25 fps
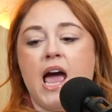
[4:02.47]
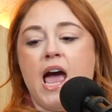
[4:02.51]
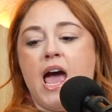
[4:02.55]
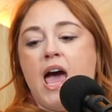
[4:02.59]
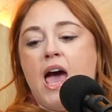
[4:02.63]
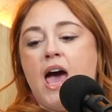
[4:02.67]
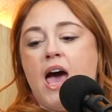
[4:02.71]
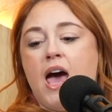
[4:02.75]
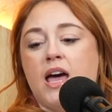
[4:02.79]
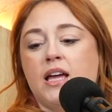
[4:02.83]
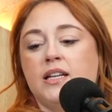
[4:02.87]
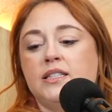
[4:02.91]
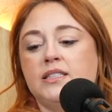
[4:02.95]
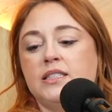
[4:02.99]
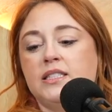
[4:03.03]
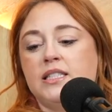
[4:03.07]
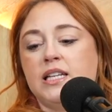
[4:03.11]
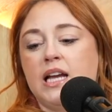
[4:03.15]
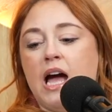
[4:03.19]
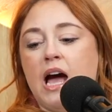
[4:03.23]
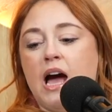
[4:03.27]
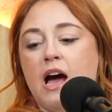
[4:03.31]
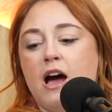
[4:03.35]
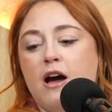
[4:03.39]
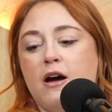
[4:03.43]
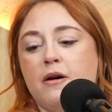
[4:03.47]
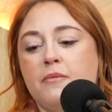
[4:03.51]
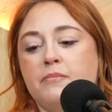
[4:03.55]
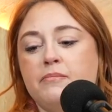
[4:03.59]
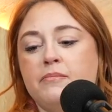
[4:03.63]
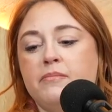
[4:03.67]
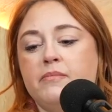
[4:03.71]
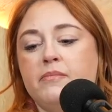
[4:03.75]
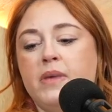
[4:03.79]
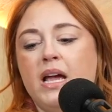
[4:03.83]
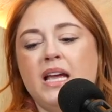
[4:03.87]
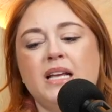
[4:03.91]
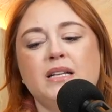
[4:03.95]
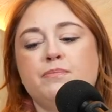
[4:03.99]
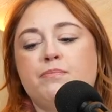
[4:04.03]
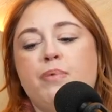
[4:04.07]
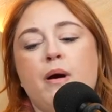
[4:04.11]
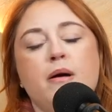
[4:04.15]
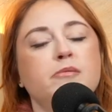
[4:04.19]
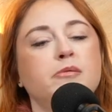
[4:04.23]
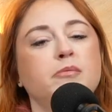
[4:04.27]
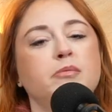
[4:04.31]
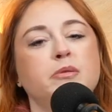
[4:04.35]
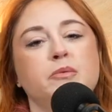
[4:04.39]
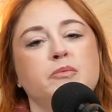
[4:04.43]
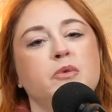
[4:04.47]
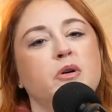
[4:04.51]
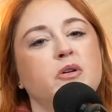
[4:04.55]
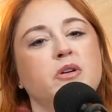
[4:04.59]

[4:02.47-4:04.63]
and it probably won't